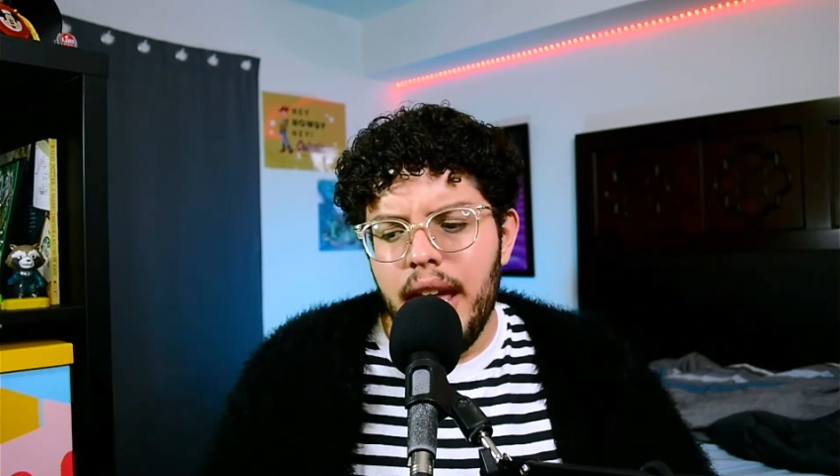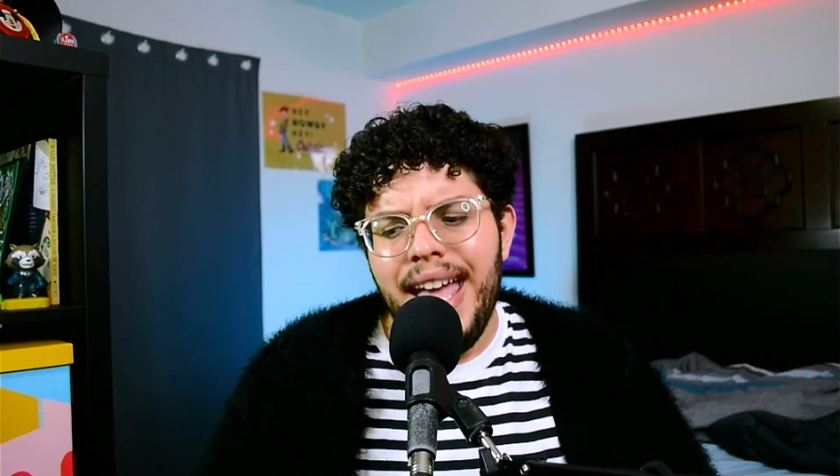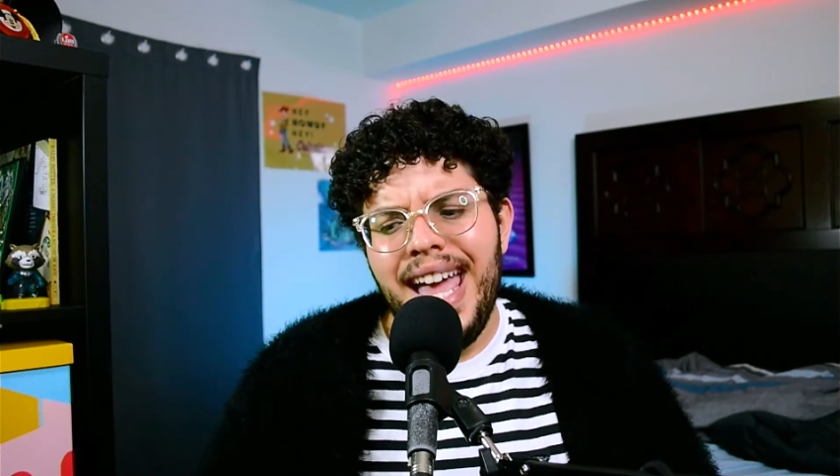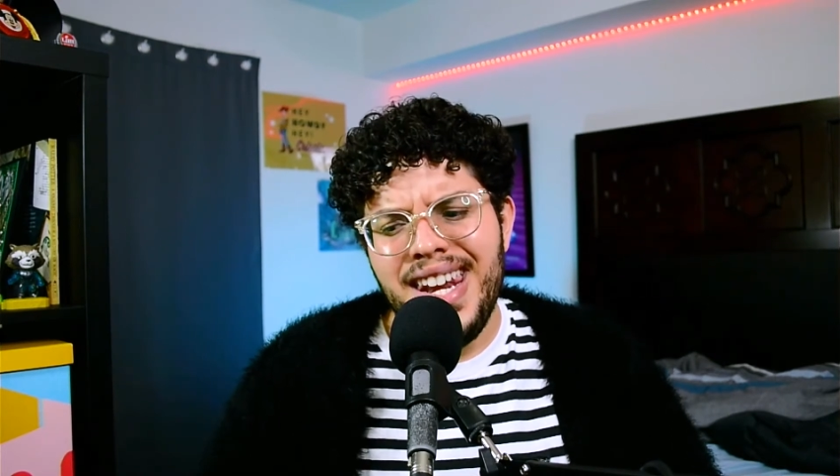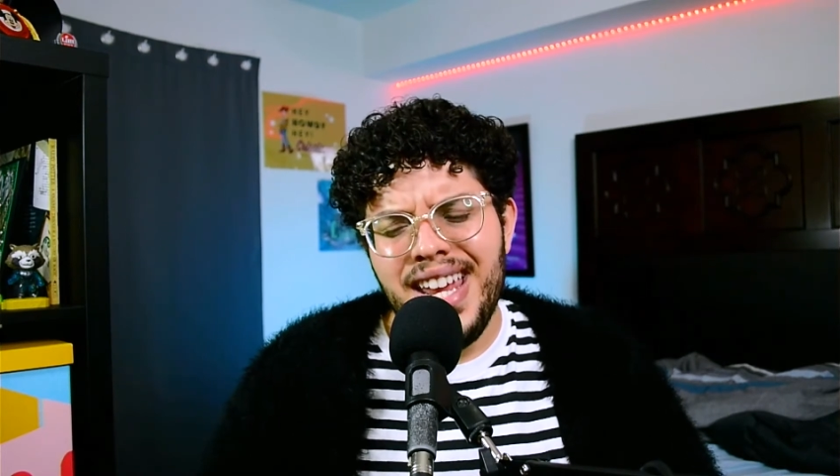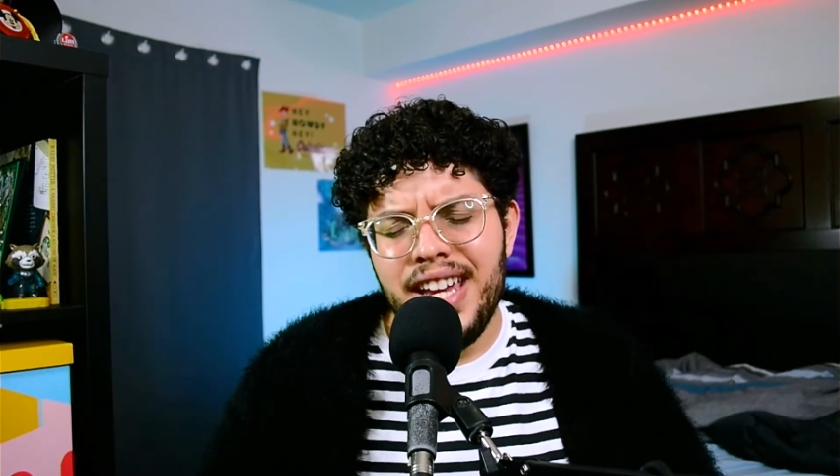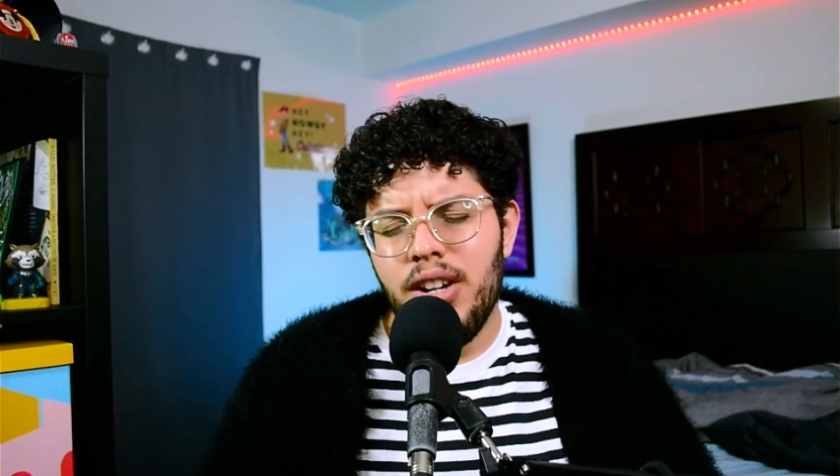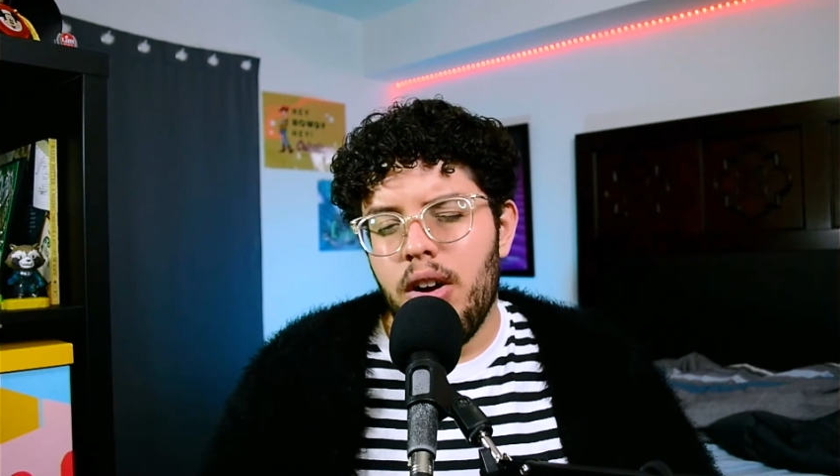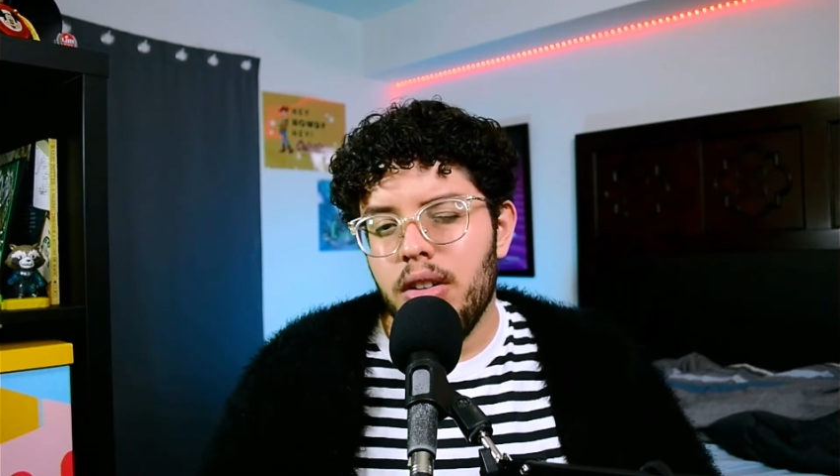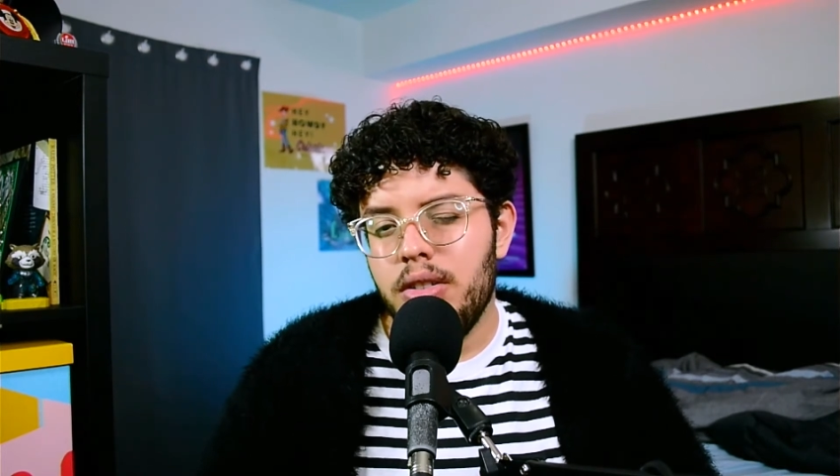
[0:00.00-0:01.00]
and I'd
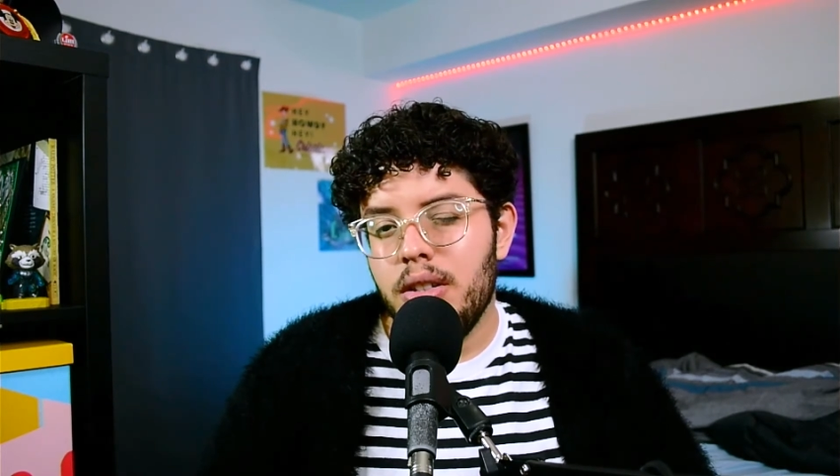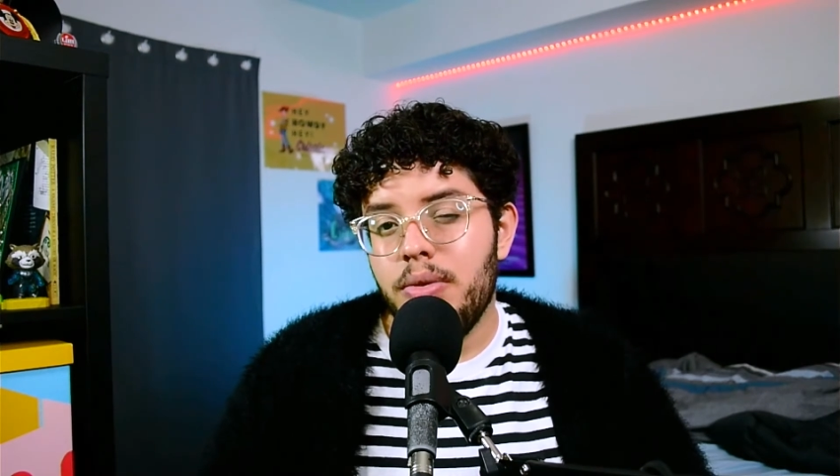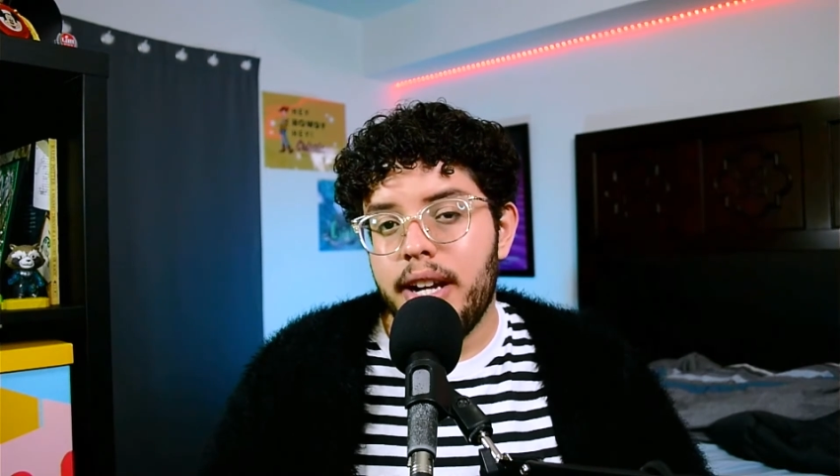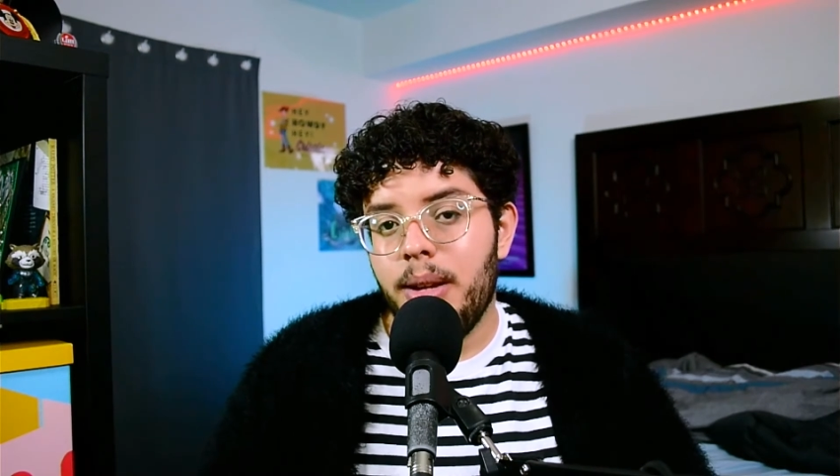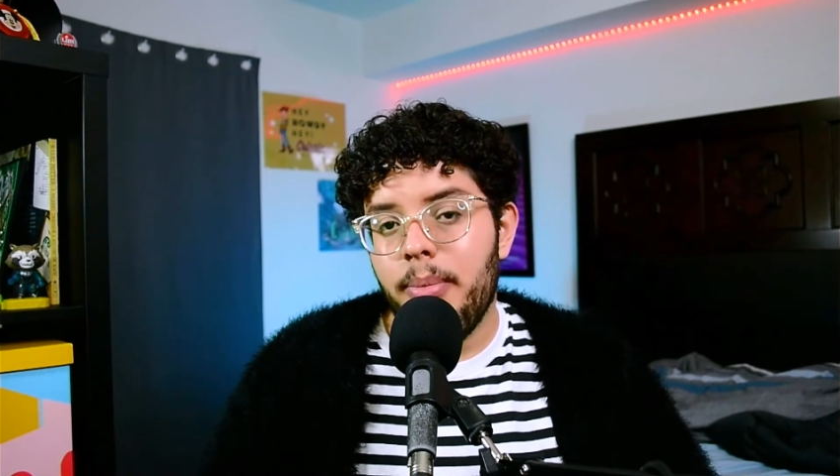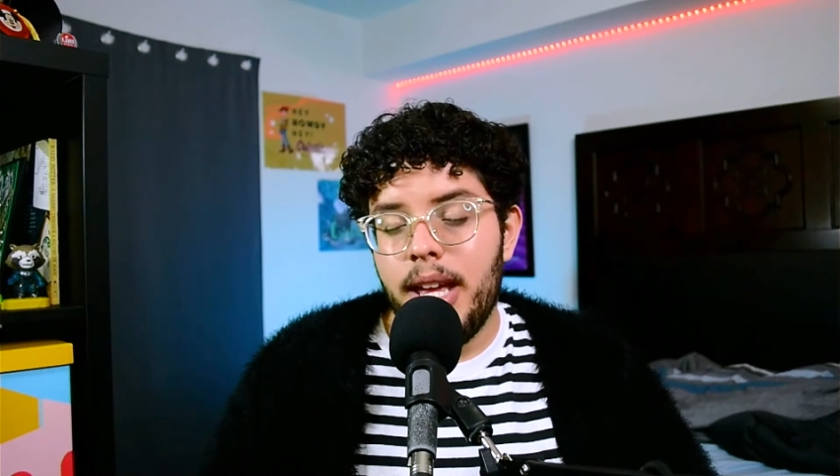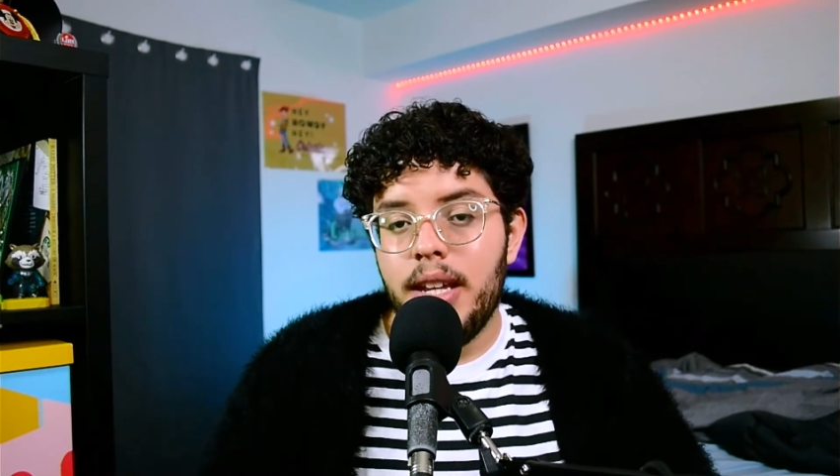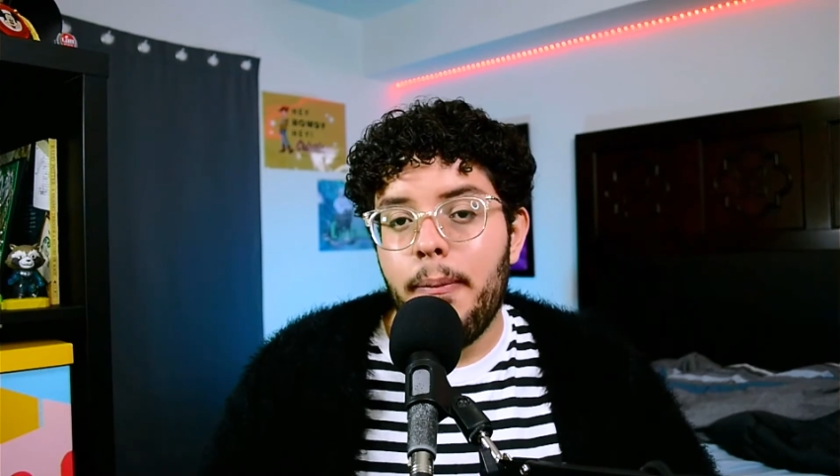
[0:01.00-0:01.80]
also recommend a